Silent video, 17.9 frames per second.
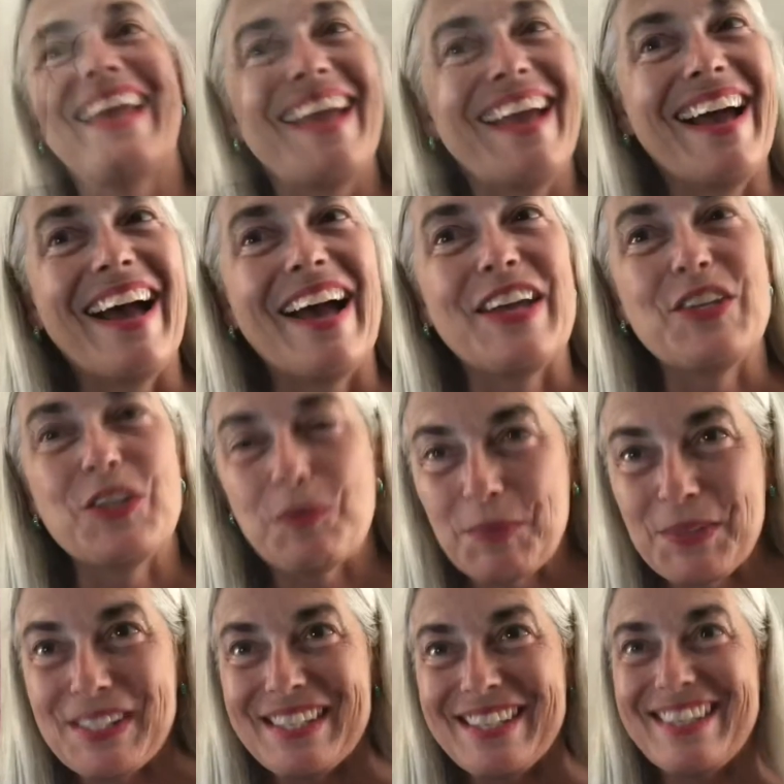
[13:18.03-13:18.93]
Hi,
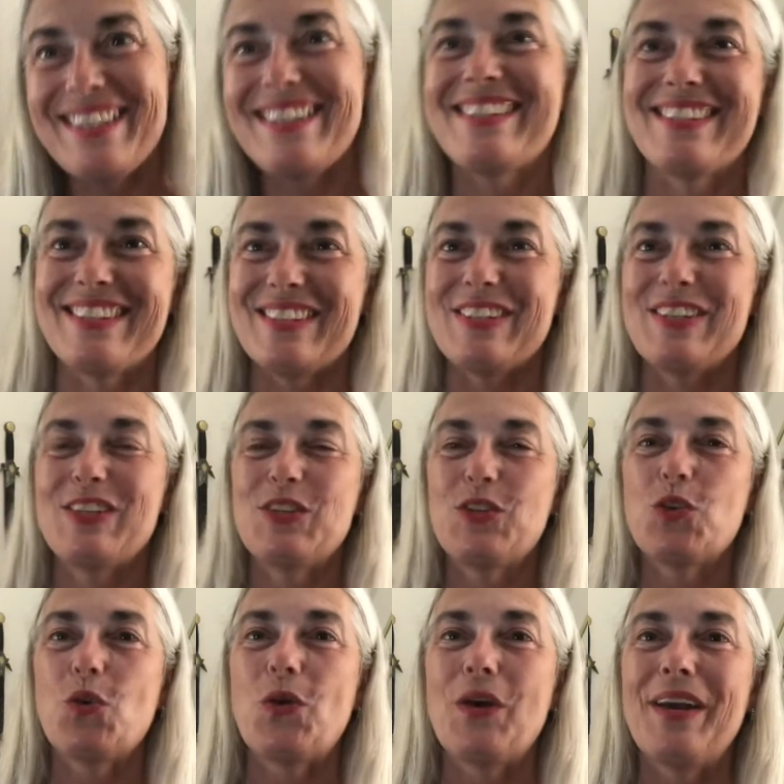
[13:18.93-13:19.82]
Gypsies. This is
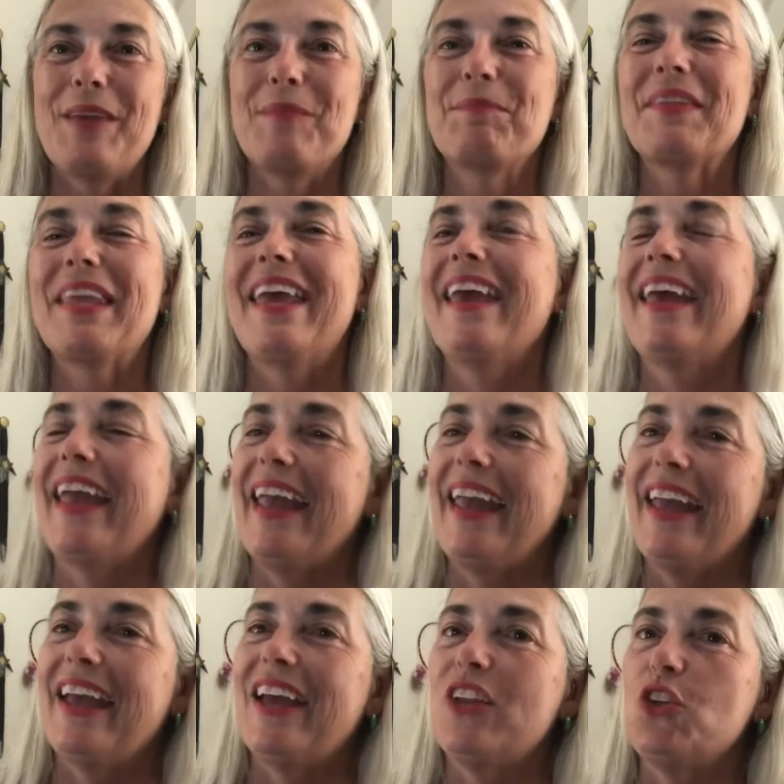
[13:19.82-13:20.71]
Joy.
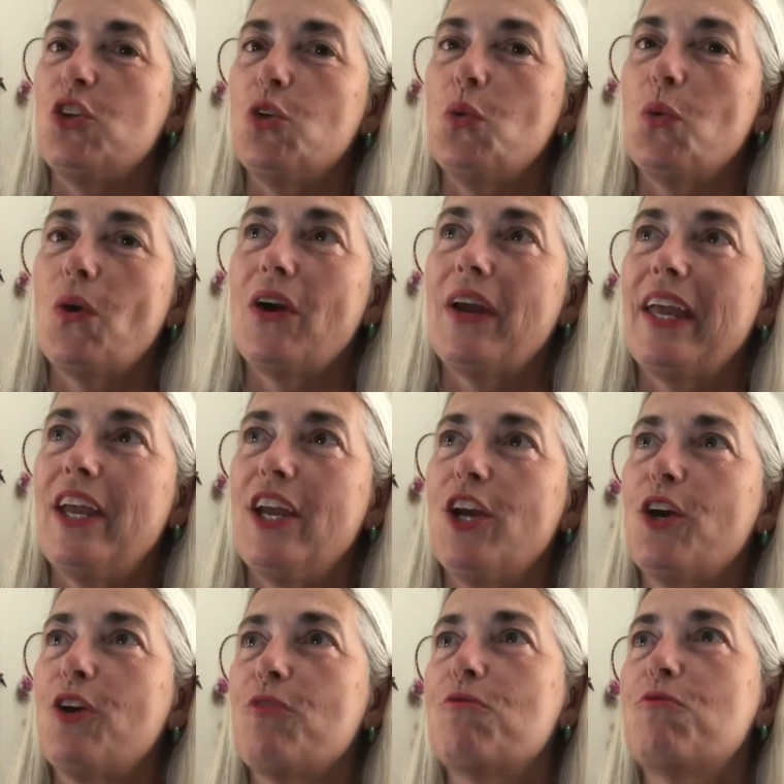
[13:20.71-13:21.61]
And you are
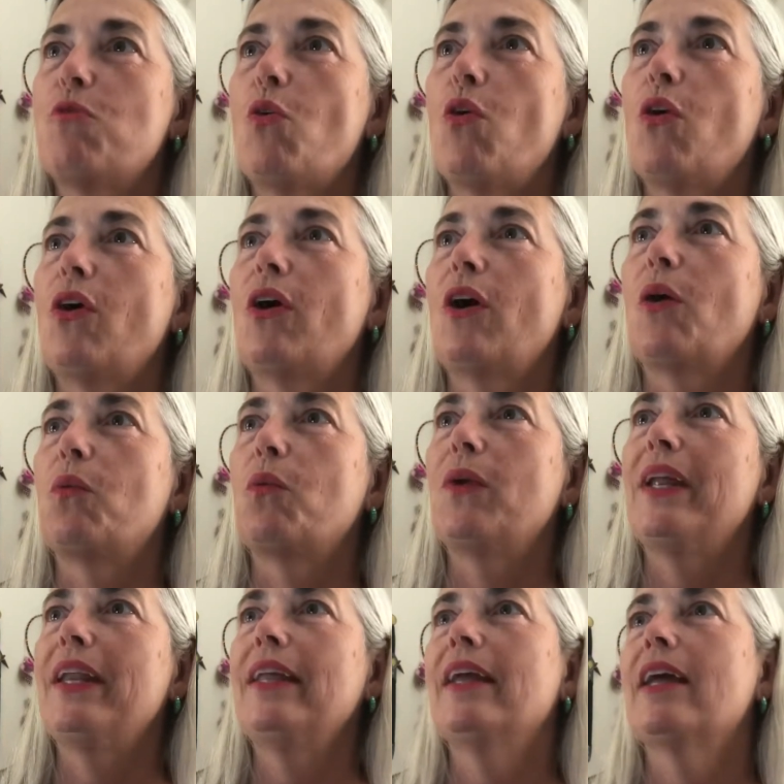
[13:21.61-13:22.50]
here for a
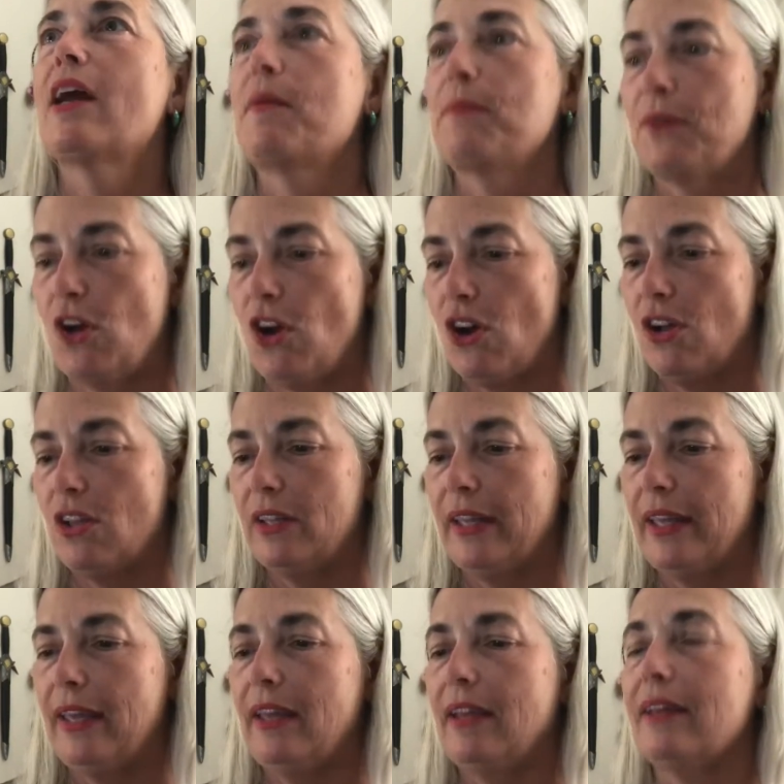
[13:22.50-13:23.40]
reading I'm
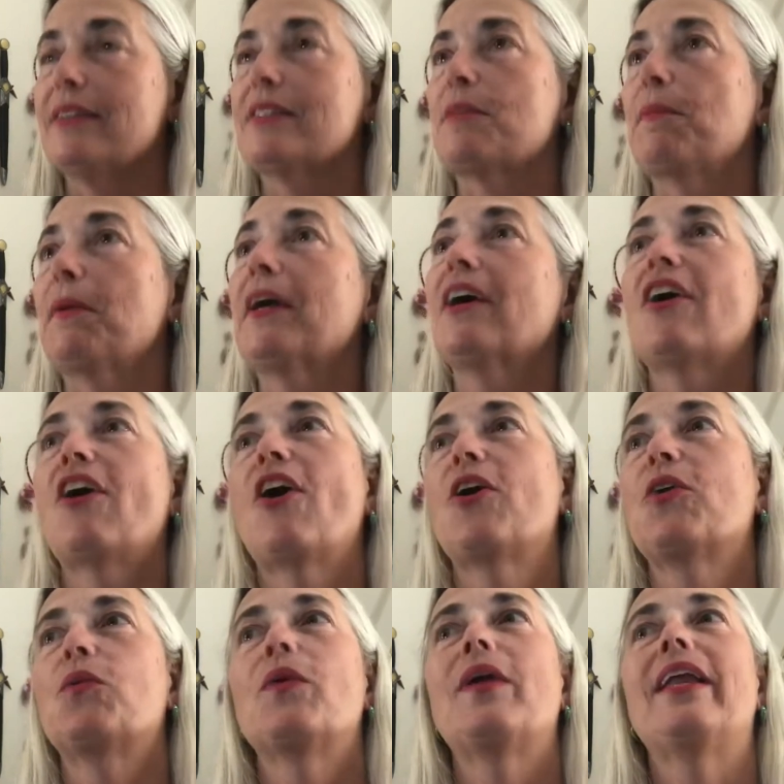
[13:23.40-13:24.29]
calling, it's a pick a
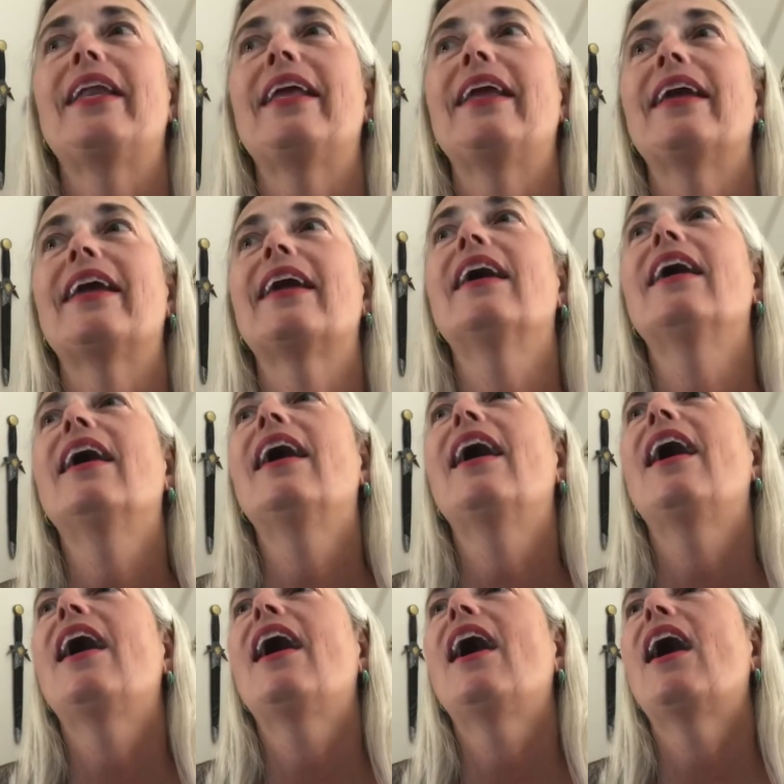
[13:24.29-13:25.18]
card reading.
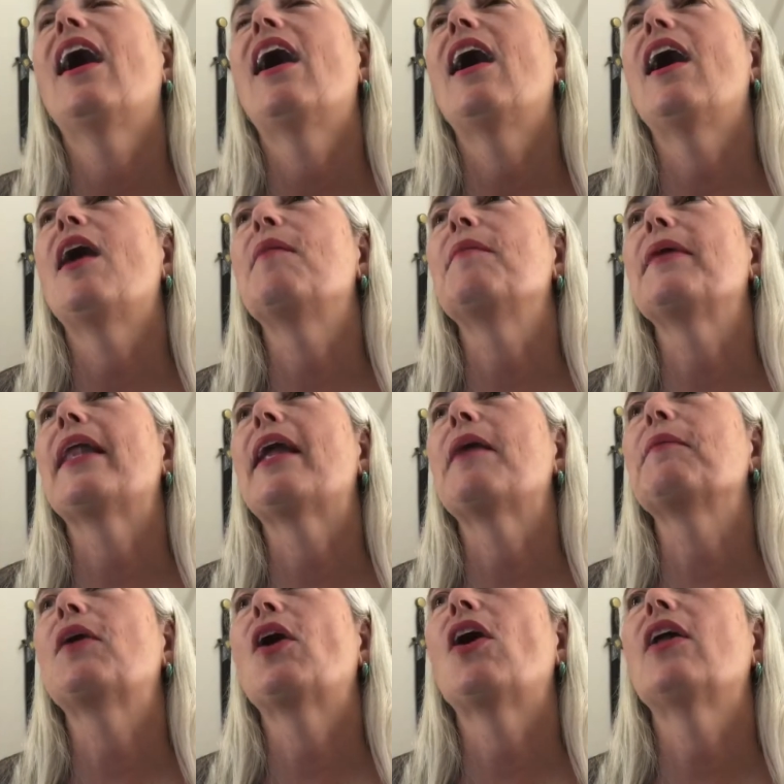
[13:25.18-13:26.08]
And
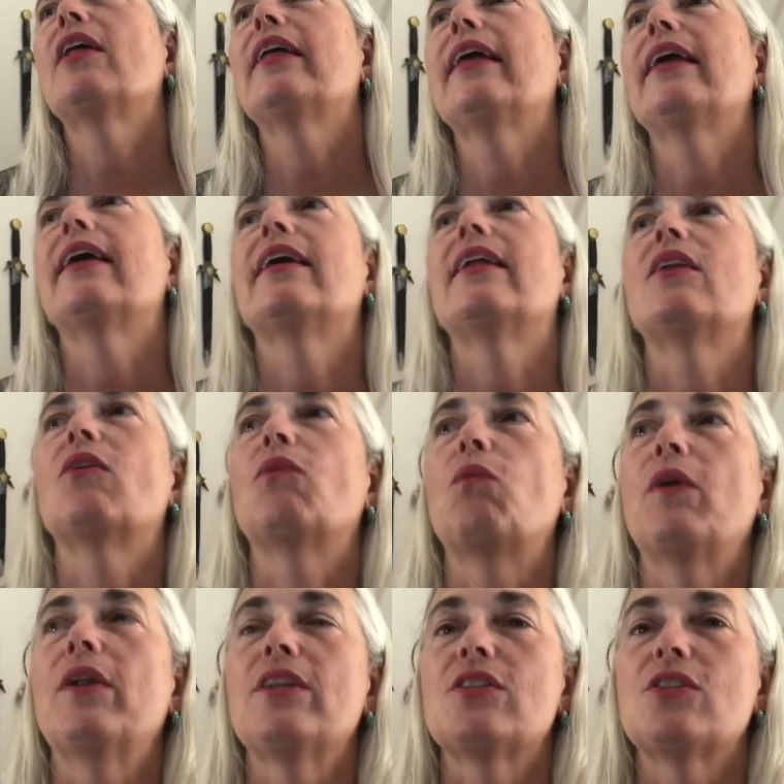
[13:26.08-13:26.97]
I'm calling it,
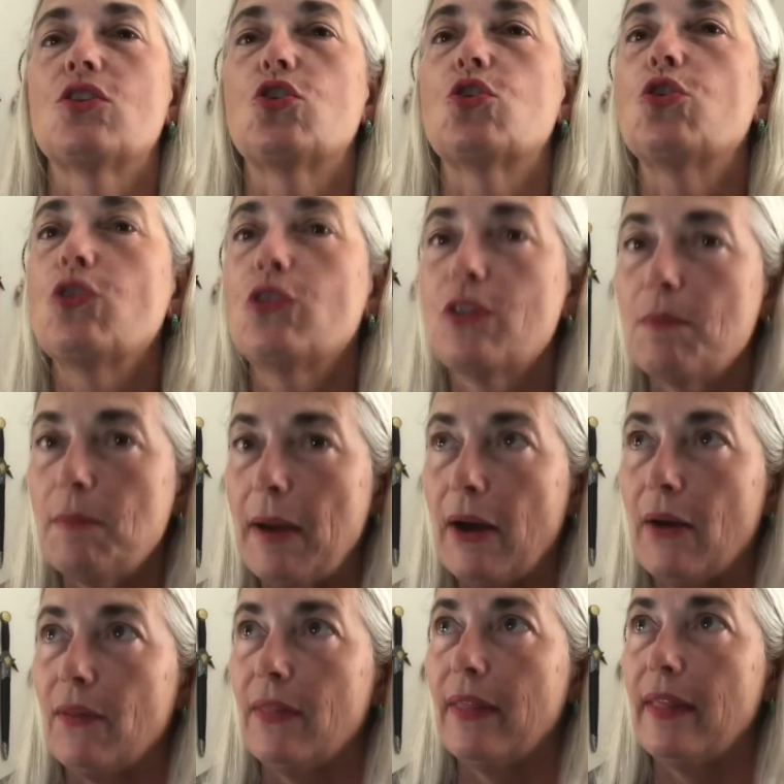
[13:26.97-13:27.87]
what is the truth
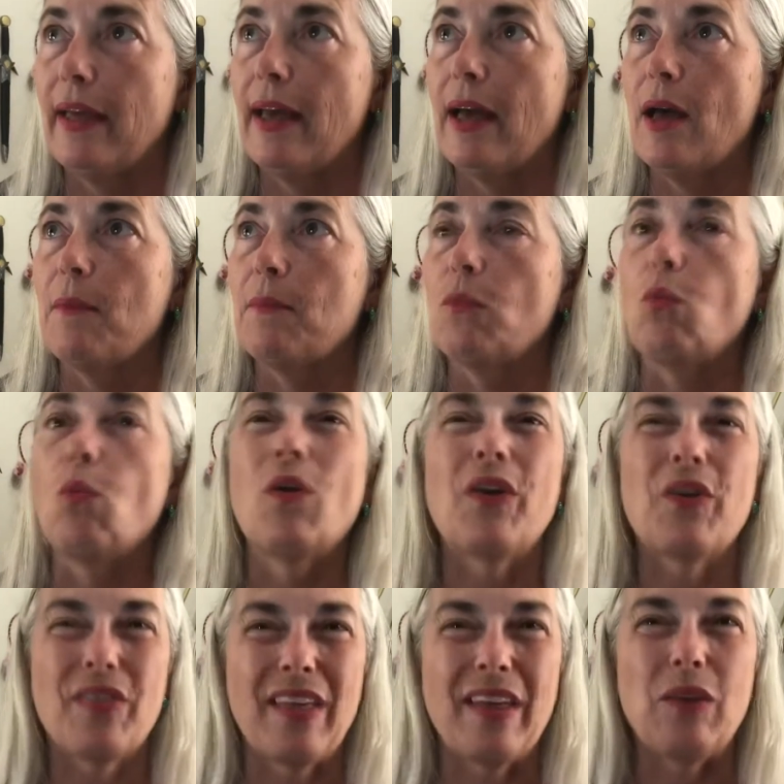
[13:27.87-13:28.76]
about them?
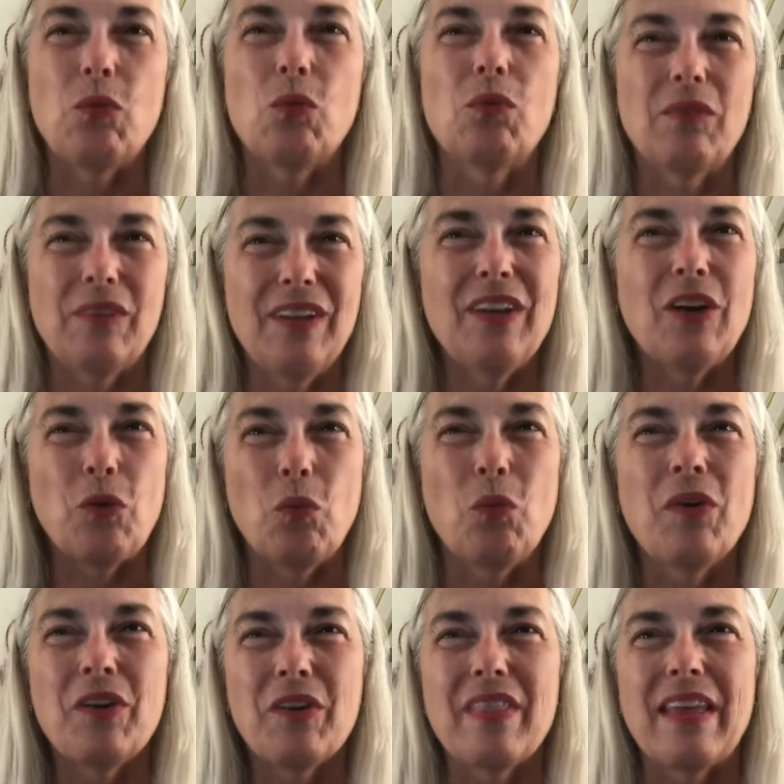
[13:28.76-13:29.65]
What are they,
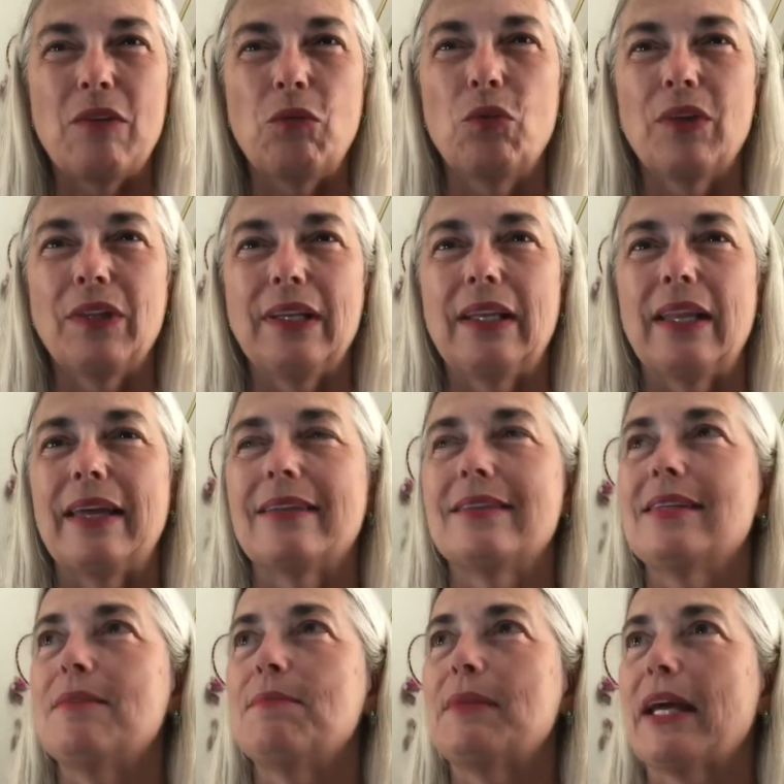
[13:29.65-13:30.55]
what are they really
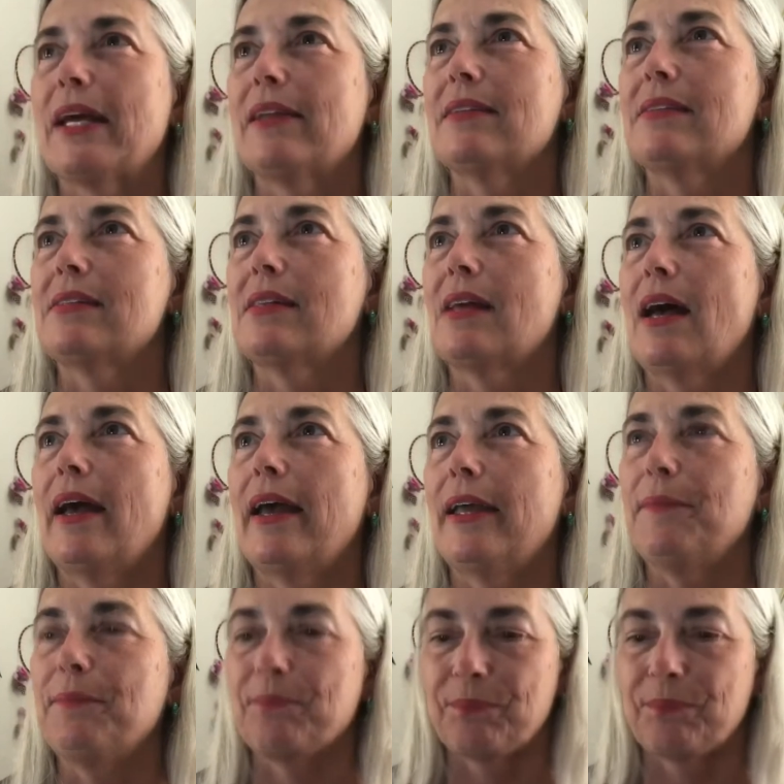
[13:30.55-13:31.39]
like deep down inside?